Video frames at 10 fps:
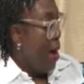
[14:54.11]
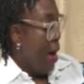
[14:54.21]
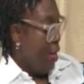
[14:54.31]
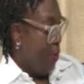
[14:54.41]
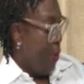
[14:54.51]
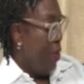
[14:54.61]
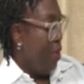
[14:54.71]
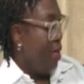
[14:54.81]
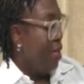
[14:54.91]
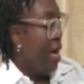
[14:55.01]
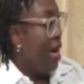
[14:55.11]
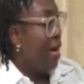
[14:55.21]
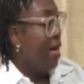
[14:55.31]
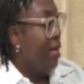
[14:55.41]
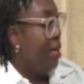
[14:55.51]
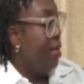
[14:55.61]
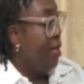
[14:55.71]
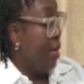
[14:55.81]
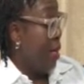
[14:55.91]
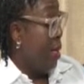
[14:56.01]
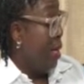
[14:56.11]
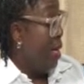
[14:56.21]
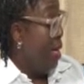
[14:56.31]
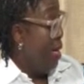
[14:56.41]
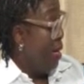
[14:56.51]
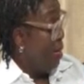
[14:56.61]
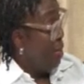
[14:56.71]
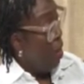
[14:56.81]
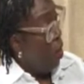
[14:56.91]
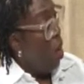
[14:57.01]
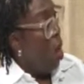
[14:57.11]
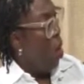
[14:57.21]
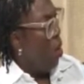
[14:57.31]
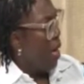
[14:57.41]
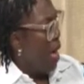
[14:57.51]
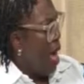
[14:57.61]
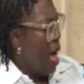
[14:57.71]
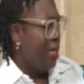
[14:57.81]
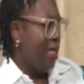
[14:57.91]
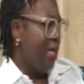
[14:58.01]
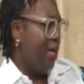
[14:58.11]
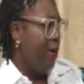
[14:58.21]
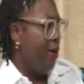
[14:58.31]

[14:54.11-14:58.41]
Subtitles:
experience, and I can learn, I can glean and say, oh, okay, actually,